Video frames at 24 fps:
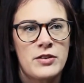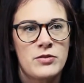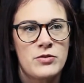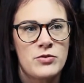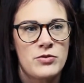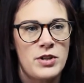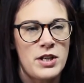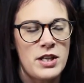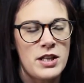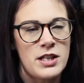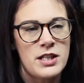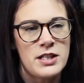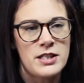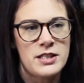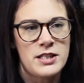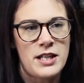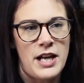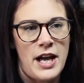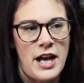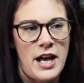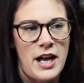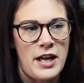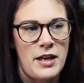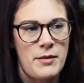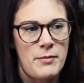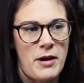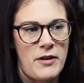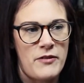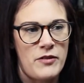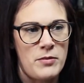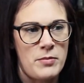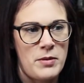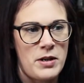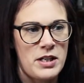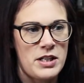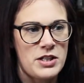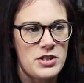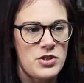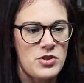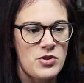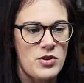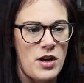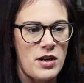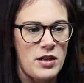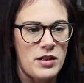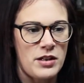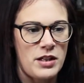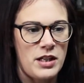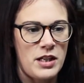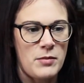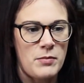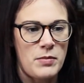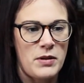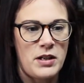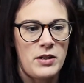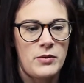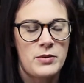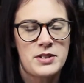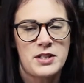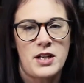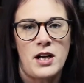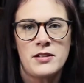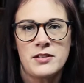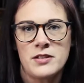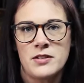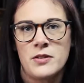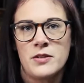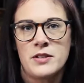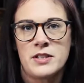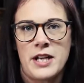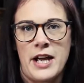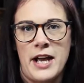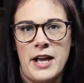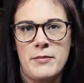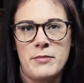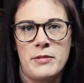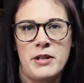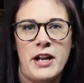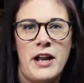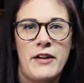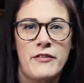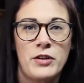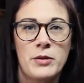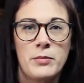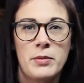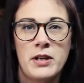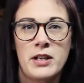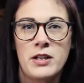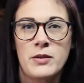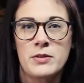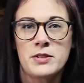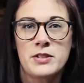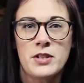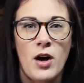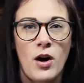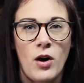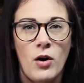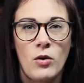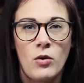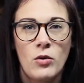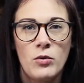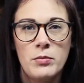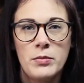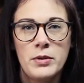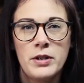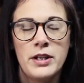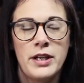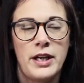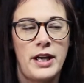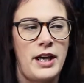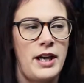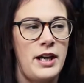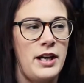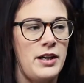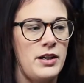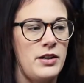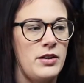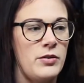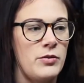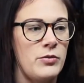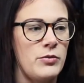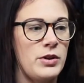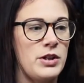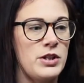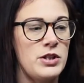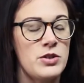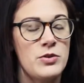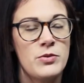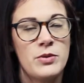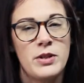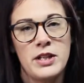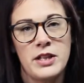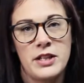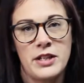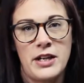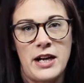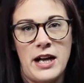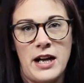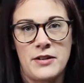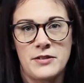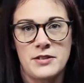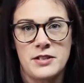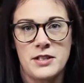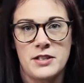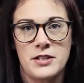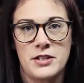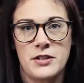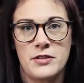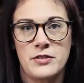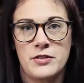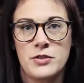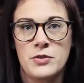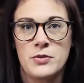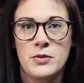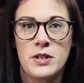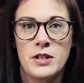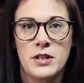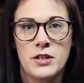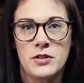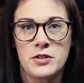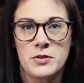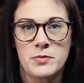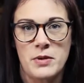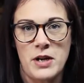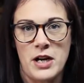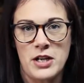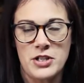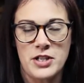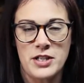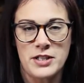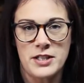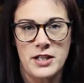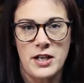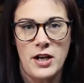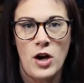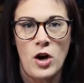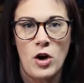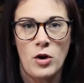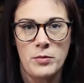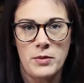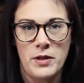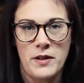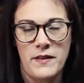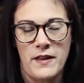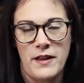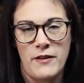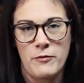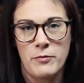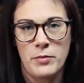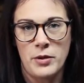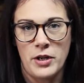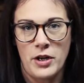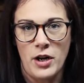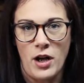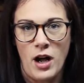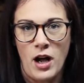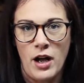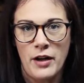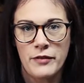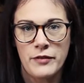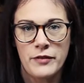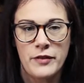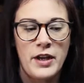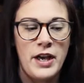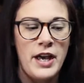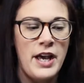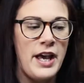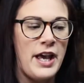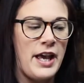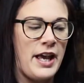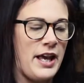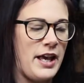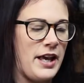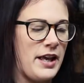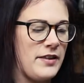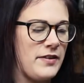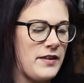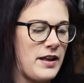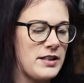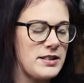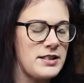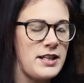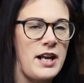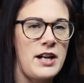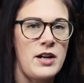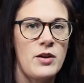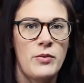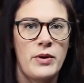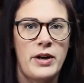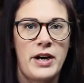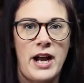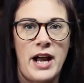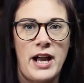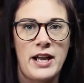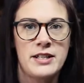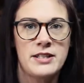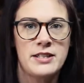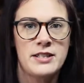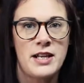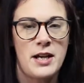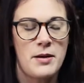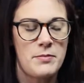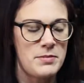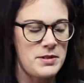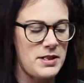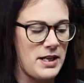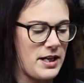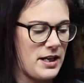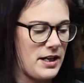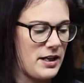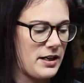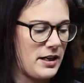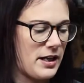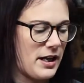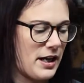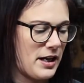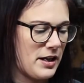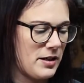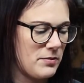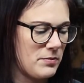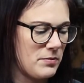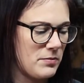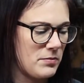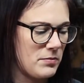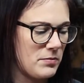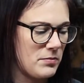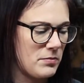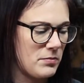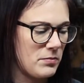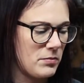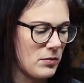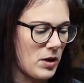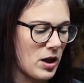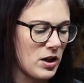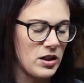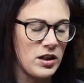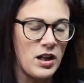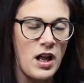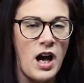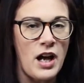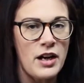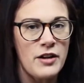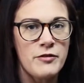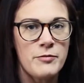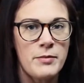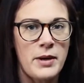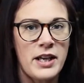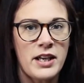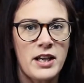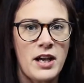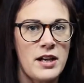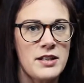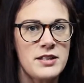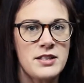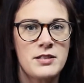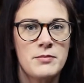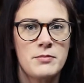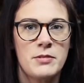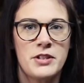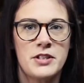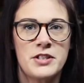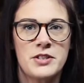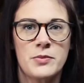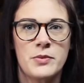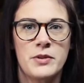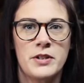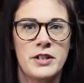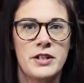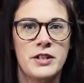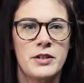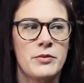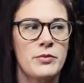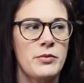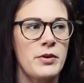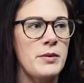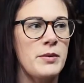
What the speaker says: During this time, everybody's struggling, but it was also a time that everybody was home and redoing their houses or doing those projects at home that they've put off. And that's kind of where I stepped in, and a lot of my customers were